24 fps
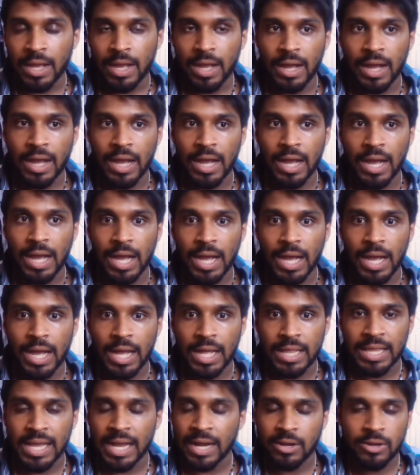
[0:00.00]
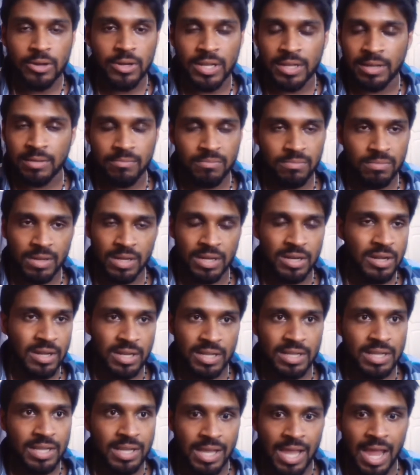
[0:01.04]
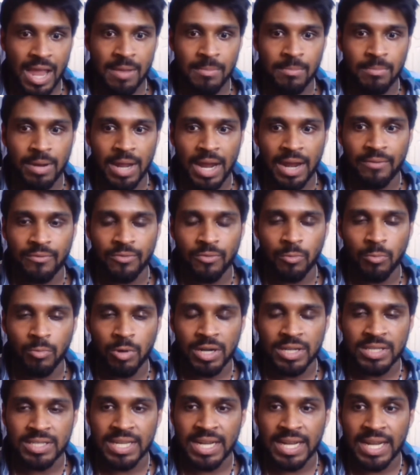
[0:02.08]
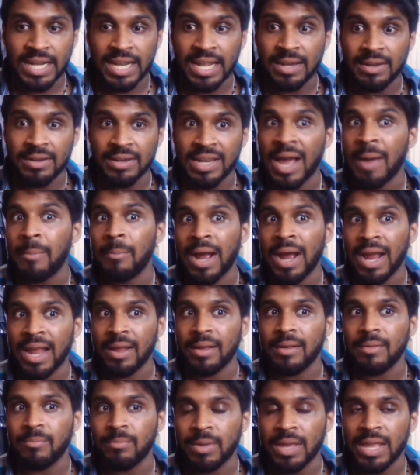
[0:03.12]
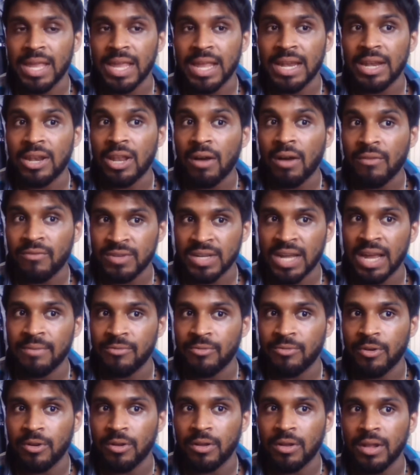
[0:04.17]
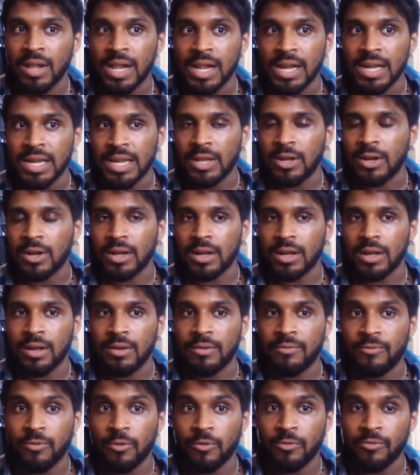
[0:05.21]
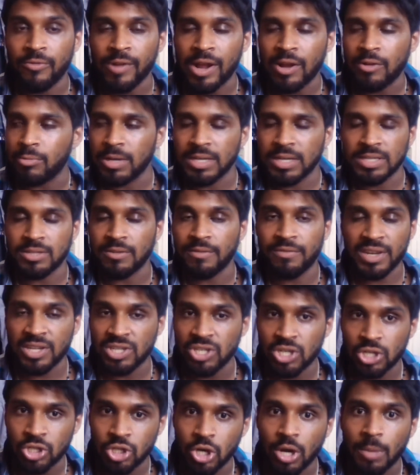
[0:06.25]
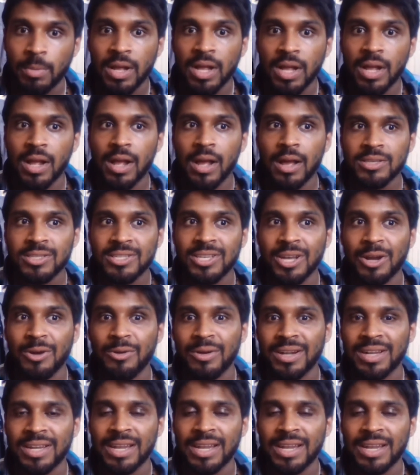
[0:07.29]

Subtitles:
That could, get him blind for 1 second, and that might be enough time for Frank West to finish the job. So